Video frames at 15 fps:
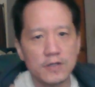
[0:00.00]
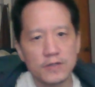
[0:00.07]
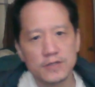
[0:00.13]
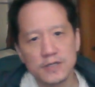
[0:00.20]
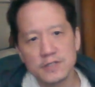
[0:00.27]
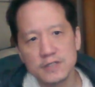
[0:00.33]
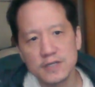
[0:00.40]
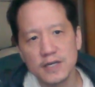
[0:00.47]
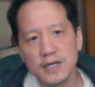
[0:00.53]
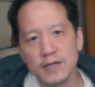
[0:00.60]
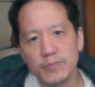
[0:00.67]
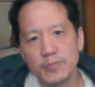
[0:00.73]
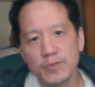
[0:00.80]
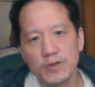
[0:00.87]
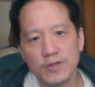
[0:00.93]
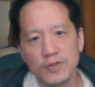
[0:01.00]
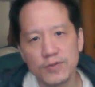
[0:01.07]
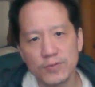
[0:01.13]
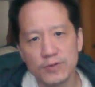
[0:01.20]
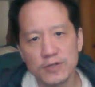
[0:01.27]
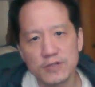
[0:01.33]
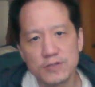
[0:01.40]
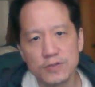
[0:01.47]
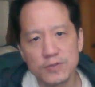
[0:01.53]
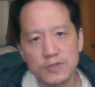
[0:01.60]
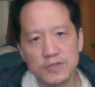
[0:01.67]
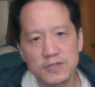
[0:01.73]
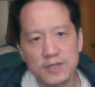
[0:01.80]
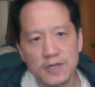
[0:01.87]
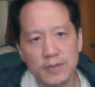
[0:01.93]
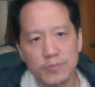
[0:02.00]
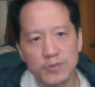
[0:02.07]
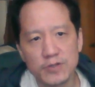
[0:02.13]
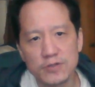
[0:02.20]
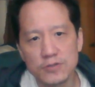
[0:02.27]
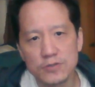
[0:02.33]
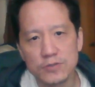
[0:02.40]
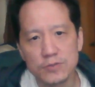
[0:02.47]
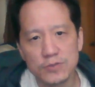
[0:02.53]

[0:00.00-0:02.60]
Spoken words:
This can't be 3, so this can't be 2.